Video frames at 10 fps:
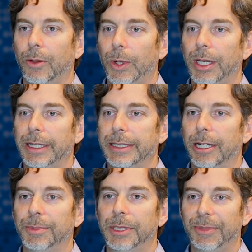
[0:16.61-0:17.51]
We'd like to
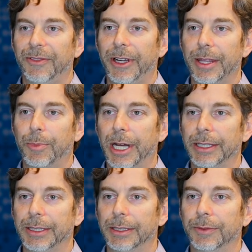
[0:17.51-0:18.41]
help simplify the
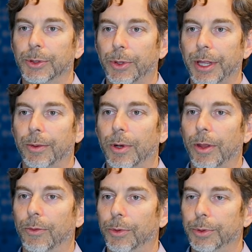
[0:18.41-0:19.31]
process of sorting through all
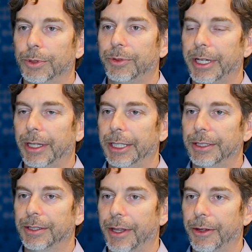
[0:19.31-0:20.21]
the rules,
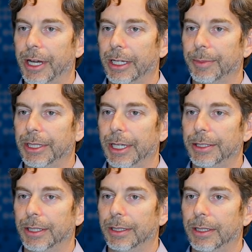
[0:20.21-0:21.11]
regulations, and other
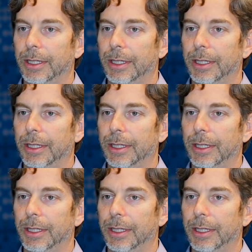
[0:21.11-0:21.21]
documentation.